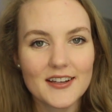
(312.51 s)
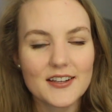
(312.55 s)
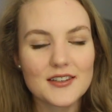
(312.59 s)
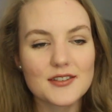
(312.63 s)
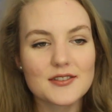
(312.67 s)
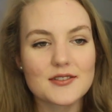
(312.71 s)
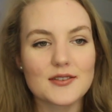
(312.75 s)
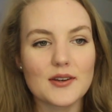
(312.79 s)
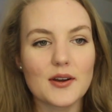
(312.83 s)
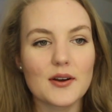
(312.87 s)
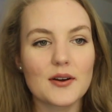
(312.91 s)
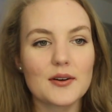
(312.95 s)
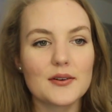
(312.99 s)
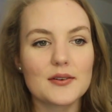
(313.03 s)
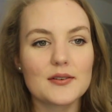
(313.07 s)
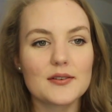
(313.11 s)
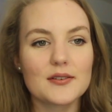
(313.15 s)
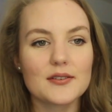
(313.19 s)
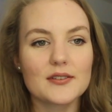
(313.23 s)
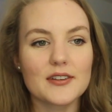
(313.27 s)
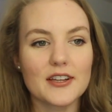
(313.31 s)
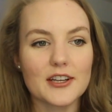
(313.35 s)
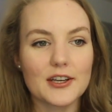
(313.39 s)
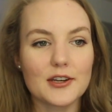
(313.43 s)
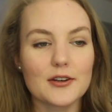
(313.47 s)

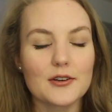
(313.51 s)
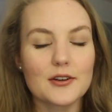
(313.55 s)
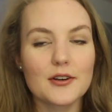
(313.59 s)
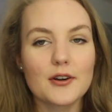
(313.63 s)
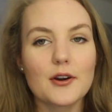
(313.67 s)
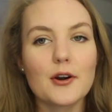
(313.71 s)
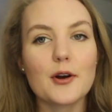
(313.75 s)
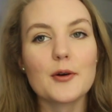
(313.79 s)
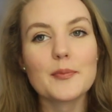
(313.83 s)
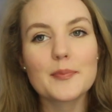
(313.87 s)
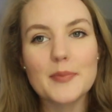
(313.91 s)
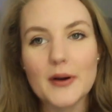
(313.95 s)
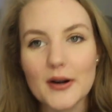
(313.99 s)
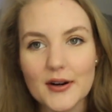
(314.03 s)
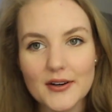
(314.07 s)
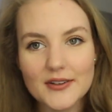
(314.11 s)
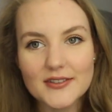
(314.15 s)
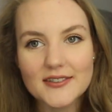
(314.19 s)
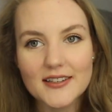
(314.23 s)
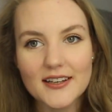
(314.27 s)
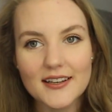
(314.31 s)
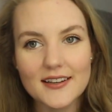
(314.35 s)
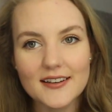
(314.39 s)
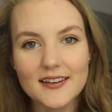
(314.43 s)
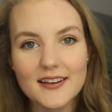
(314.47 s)
So like, you're your own
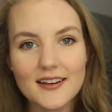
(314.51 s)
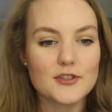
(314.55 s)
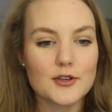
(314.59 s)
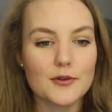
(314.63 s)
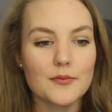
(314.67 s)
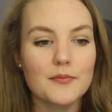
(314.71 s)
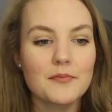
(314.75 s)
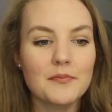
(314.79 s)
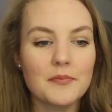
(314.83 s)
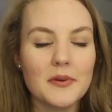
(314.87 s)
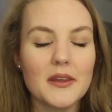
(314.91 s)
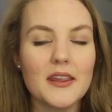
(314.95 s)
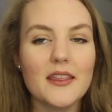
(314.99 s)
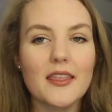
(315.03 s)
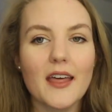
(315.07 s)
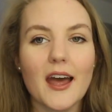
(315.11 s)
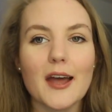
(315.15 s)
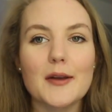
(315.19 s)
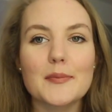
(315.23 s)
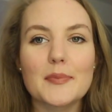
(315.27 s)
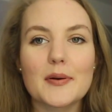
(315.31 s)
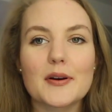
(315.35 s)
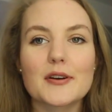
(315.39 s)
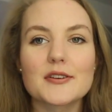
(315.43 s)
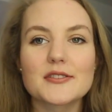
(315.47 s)
person. So be
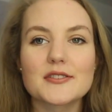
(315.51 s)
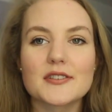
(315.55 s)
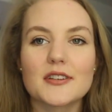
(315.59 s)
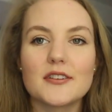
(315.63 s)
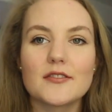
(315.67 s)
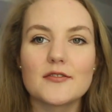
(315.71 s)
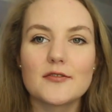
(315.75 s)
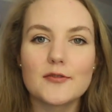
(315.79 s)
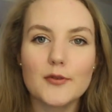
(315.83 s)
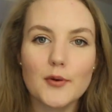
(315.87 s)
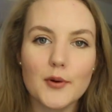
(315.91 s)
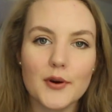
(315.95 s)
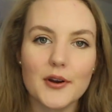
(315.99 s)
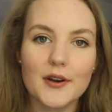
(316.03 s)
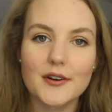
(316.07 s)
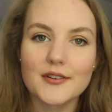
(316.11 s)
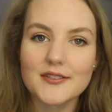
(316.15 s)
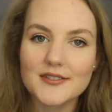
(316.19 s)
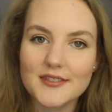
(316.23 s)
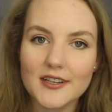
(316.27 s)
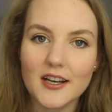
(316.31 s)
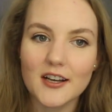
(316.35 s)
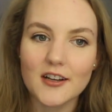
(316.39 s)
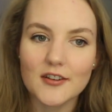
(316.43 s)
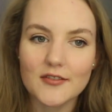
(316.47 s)
that person for
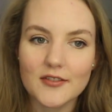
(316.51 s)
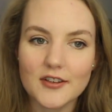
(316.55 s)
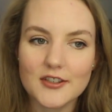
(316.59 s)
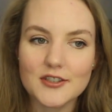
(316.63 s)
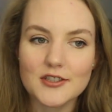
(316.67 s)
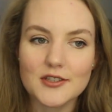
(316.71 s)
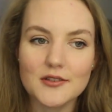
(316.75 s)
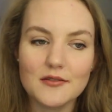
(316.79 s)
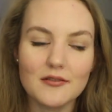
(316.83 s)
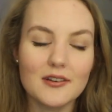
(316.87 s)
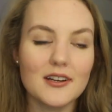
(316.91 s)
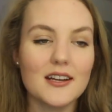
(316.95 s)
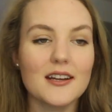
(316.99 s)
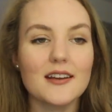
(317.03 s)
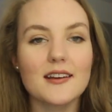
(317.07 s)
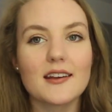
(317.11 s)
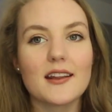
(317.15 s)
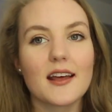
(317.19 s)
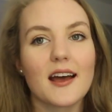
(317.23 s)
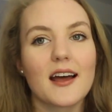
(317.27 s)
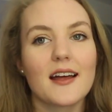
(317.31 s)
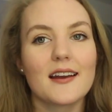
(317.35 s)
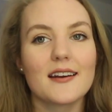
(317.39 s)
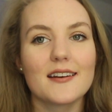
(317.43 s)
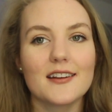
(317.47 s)
yourself, because you need
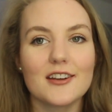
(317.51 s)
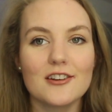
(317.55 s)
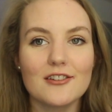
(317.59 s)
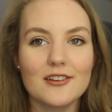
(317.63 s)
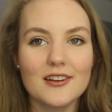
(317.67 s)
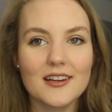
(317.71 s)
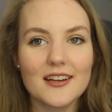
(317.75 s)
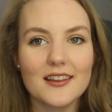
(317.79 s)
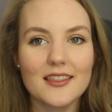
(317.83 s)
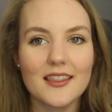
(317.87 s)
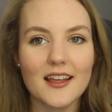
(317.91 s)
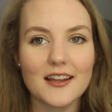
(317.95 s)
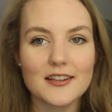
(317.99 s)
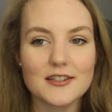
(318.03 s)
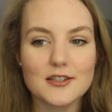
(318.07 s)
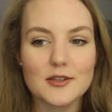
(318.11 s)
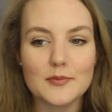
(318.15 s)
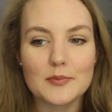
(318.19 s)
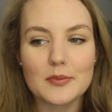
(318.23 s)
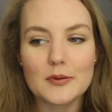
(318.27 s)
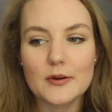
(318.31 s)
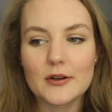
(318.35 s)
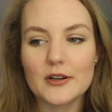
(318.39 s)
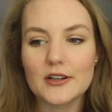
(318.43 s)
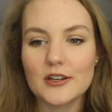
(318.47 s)
that. You need that
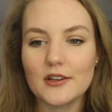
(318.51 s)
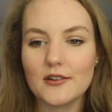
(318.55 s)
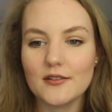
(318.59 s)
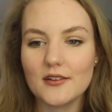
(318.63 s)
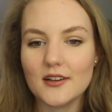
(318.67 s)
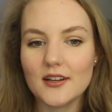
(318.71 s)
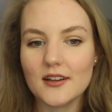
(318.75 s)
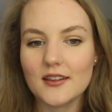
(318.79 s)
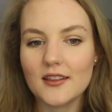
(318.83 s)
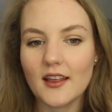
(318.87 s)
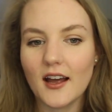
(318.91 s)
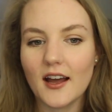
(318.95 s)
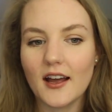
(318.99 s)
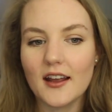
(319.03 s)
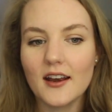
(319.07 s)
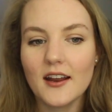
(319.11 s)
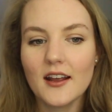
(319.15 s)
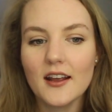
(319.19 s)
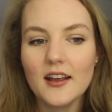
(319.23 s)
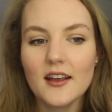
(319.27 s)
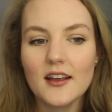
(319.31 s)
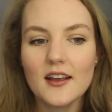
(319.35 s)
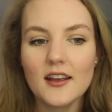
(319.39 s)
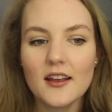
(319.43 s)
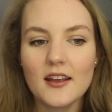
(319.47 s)
support. You need that
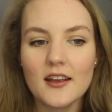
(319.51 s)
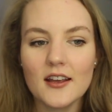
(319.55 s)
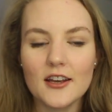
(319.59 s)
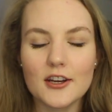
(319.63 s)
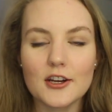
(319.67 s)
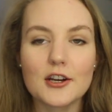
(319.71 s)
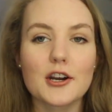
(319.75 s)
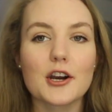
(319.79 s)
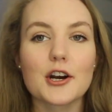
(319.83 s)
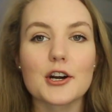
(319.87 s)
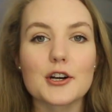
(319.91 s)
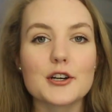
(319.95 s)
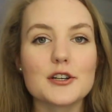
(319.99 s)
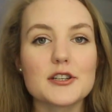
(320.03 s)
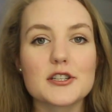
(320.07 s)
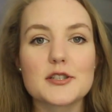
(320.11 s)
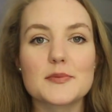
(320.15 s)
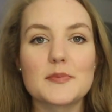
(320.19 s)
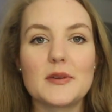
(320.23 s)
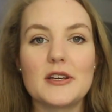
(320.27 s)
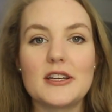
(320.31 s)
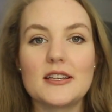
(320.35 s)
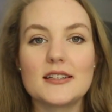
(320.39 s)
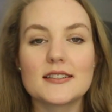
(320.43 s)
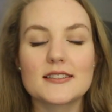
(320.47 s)

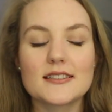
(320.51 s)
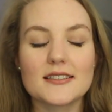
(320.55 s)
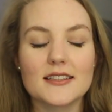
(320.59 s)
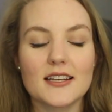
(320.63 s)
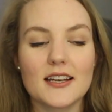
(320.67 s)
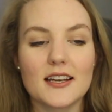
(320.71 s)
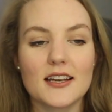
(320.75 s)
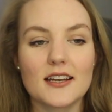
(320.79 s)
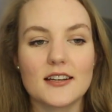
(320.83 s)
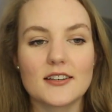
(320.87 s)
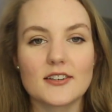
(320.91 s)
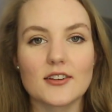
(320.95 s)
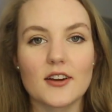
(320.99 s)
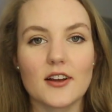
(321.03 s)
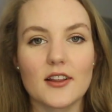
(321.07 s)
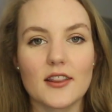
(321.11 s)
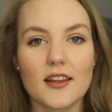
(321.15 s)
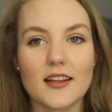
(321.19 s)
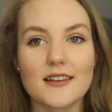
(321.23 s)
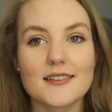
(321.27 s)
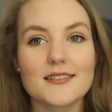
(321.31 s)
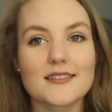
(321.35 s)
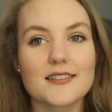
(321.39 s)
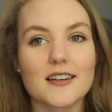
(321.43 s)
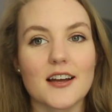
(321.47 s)
encouragement and all
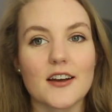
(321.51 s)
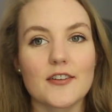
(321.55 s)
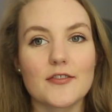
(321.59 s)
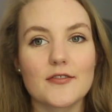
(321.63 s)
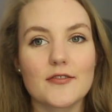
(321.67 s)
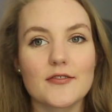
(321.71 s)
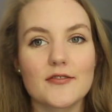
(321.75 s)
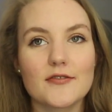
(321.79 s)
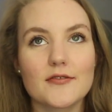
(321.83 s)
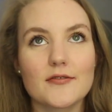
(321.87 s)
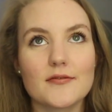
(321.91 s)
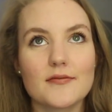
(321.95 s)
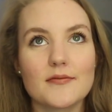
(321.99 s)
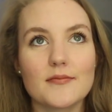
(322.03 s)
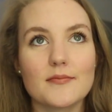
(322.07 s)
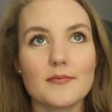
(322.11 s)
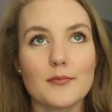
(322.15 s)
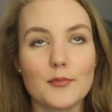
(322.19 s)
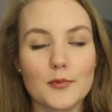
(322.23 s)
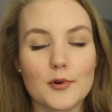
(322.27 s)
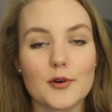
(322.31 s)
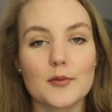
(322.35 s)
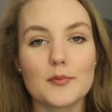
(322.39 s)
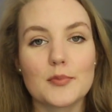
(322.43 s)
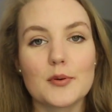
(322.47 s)
that stuff,
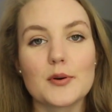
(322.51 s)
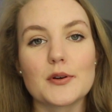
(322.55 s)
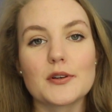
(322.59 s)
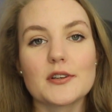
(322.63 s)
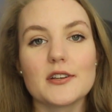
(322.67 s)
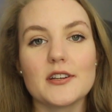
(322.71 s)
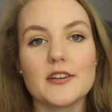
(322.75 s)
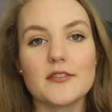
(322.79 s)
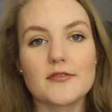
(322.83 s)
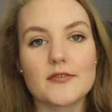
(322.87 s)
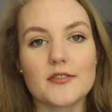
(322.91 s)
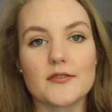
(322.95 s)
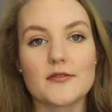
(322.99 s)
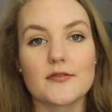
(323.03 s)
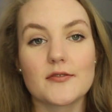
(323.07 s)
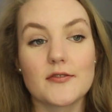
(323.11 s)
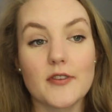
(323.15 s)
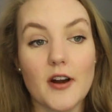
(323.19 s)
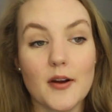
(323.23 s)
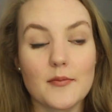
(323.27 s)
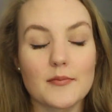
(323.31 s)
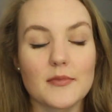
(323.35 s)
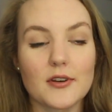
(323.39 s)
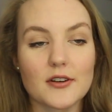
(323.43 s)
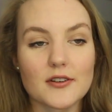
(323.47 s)
more importantly
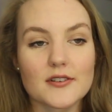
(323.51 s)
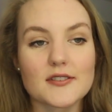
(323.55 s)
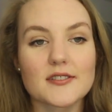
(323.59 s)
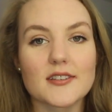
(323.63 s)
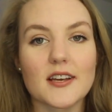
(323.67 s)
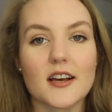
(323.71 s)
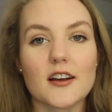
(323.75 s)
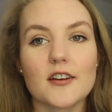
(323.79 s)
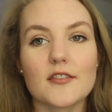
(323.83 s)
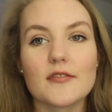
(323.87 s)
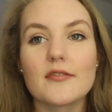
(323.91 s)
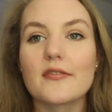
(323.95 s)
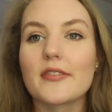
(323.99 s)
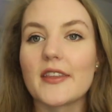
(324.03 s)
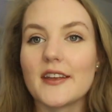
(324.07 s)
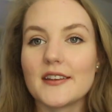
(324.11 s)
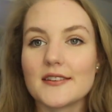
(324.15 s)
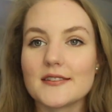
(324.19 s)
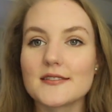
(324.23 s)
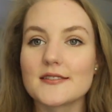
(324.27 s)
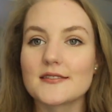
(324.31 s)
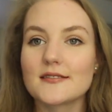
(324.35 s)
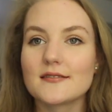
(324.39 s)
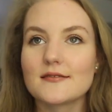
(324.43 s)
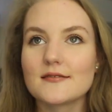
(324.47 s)
from yourself
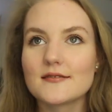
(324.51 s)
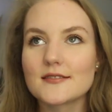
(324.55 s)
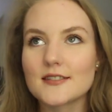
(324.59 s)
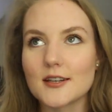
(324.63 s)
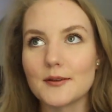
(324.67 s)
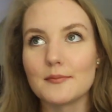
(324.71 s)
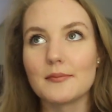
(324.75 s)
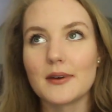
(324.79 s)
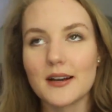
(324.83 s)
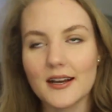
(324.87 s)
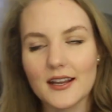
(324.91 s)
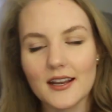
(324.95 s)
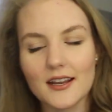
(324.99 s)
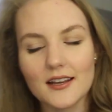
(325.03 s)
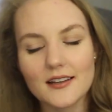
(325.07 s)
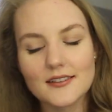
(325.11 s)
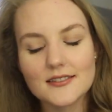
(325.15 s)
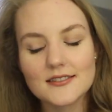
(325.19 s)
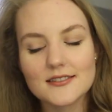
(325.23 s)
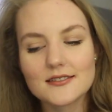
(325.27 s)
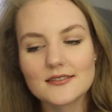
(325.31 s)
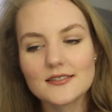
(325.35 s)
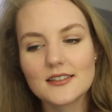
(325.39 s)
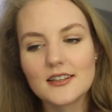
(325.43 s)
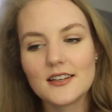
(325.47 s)
than somebody
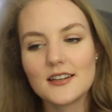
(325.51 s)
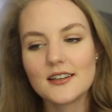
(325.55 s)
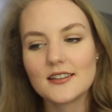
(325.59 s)
else.